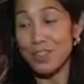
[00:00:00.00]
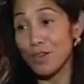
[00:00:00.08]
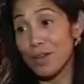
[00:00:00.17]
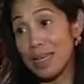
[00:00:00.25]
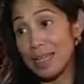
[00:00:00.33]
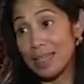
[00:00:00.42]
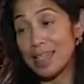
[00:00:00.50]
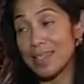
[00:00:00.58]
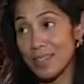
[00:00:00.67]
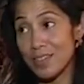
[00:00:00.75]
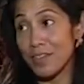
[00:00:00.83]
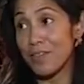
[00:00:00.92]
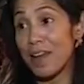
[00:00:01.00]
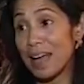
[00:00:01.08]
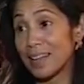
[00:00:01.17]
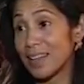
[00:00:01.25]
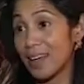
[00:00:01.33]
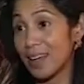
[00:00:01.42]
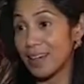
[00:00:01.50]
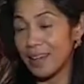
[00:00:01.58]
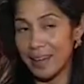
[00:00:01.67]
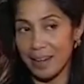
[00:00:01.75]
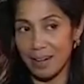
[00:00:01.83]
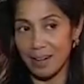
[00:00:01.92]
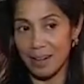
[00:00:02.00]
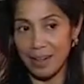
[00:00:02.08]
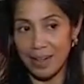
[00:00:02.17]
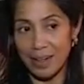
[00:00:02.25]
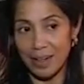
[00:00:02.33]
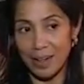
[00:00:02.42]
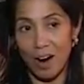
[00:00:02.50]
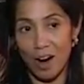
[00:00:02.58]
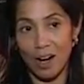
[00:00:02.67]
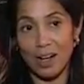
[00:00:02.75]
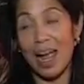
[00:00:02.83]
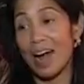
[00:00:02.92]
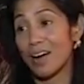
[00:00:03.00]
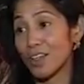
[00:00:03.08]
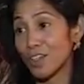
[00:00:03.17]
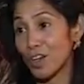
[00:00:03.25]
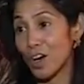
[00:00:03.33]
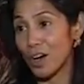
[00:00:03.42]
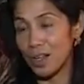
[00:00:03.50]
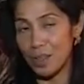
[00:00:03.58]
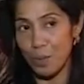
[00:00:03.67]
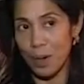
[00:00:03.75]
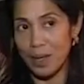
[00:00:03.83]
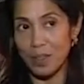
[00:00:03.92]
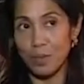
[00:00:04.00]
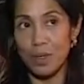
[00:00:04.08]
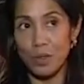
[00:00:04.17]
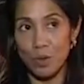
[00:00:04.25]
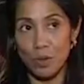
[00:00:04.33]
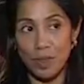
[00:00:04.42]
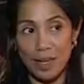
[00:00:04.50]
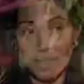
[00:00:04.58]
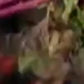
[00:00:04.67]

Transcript: this uniqueness is reflected in in our character in the way that we do